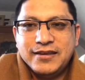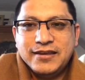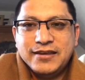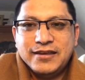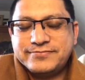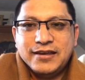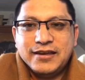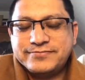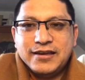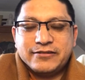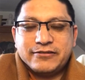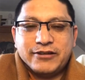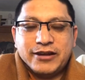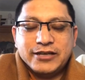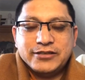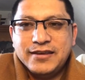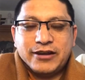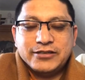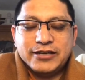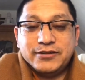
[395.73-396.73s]
And
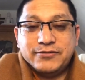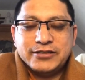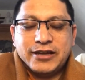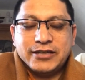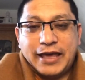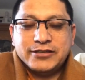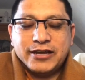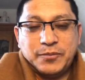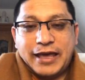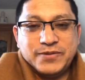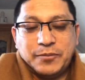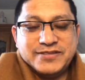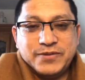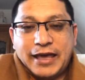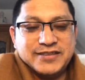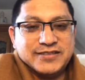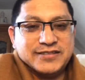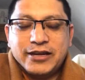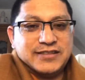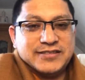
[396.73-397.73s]
gradually, what happens
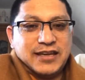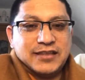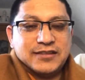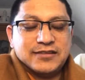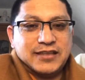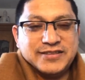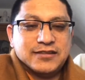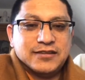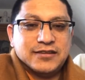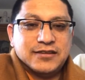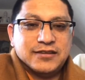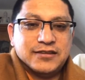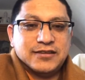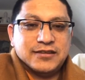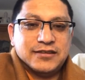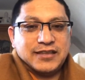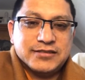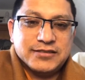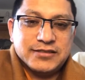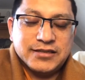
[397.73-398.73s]
is that uh,
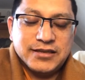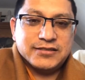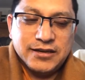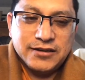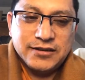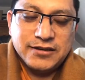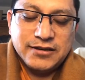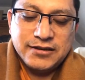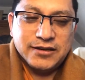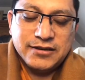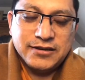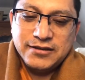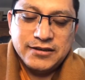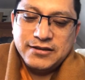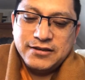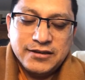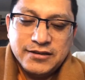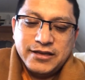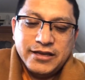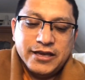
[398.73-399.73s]
this uh,
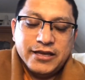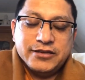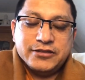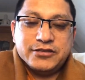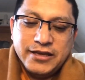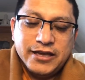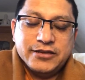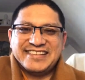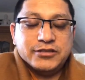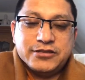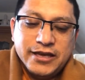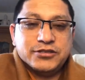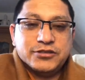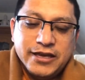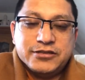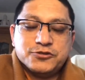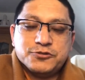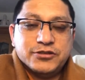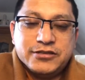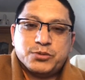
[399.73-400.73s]

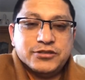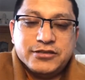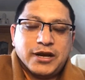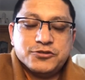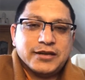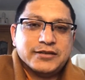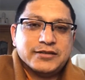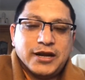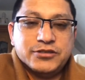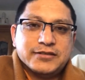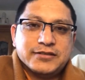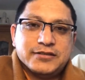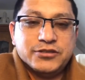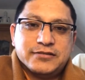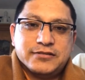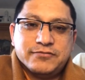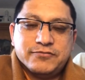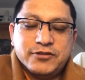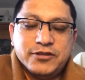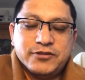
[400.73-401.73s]
intention to
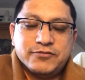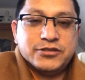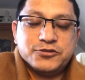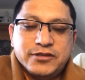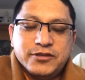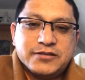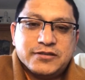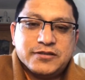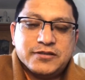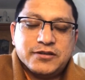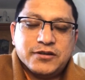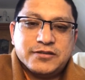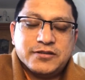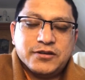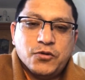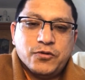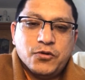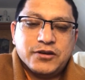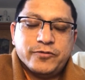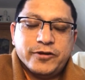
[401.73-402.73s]
practice will just
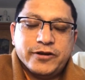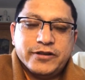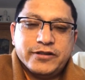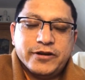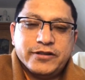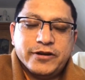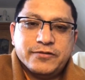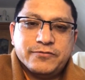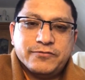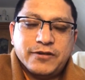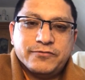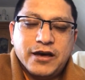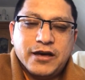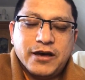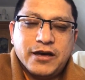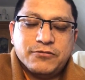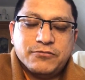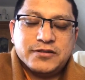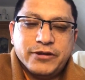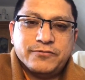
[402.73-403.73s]
go further, far
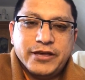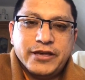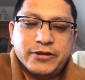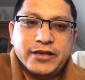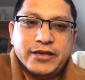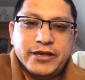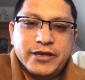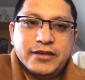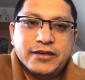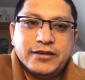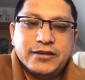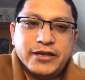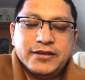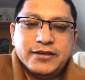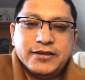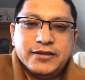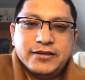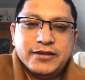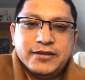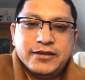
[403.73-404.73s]
away,
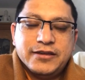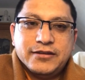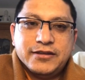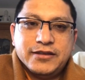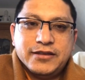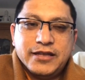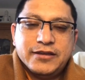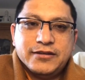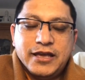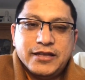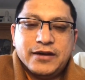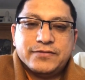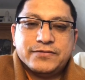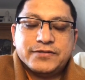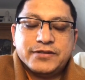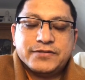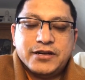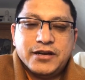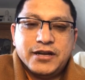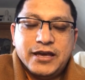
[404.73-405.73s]
uh, day
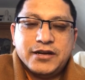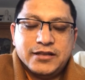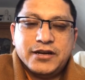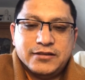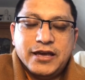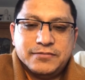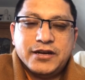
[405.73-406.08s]
after another.